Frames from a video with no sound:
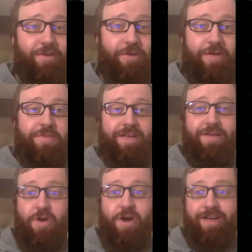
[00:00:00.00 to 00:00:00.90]
crib and
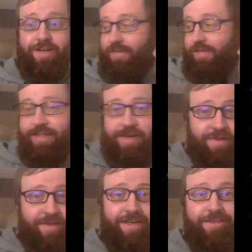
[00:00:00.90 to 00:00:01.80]
come walking up to you like
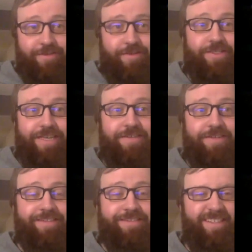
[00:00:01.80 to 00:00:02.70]
my Tyler just now
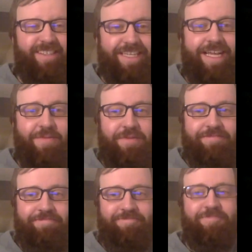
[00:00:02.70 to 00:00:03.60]
did? Does that yes. happen?
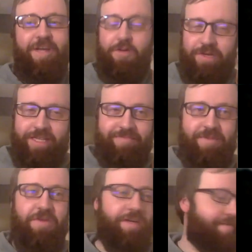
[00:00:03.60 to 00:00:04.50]
Yes. Oh, really?
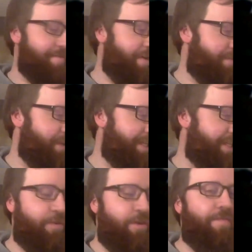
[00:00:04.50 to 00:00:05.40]
Oh, okay. All right. You guys
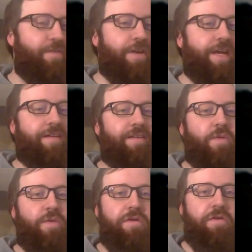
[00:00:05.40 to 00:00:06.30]
have a crib for your cat.
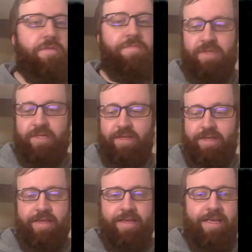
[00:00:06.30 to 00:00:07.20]
Not weird at all.
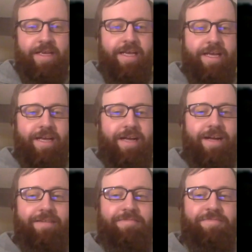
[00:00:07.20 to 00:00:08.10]
It's fine.
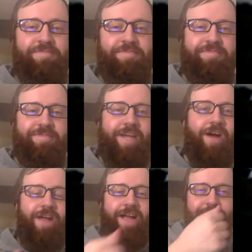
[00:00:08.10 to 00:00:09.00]
Um, totally
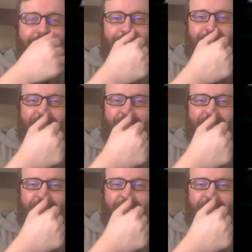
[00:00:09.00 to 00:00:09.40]
all right. Normal.